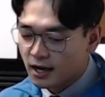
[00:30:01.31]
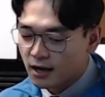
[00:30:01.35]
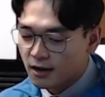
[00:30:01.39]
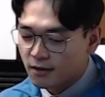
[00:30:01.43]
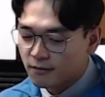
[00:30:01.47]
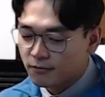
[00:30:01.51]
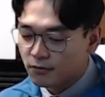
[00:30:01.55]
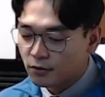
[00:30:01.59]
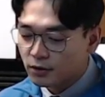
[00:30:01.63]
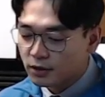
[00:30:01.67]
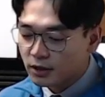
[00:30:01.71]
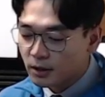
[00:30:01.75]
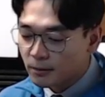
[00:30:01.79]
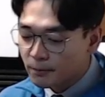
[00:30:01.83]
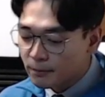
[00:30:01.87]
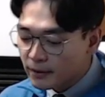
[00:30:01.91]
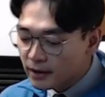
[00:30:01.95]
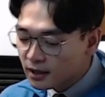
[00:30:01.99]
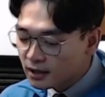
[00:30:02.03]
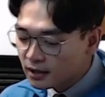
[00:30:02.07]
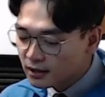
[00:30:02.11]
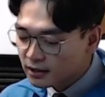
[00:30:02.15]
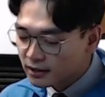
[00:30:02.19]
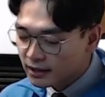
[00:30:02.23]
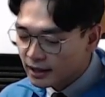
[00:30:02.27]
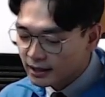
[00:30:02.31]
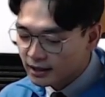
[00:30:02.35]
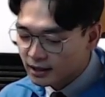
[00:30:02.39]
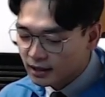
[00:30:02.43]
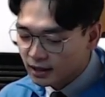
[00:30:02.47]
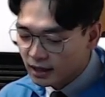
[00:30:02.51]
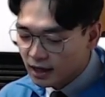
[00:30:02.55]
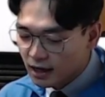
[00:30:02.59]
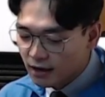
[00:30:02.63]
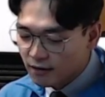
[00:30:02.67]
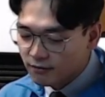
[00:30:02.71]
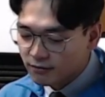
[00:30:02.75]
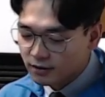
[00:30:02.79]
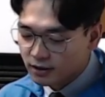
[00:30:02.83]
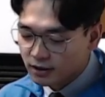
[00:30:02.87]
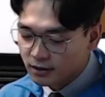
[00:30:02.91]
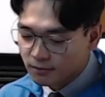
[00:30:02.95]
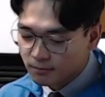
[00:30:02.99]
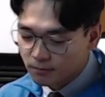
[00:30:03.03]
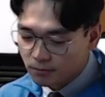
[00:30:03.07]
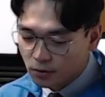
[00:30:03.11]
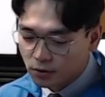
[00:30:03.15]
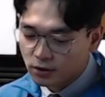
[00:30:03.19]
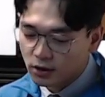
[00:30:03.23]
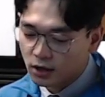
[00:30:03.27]
For the bill that the governor
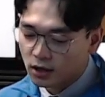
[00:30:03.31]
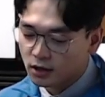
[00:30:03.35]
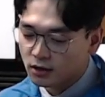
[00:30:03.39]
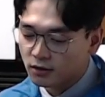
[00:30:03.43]
put on the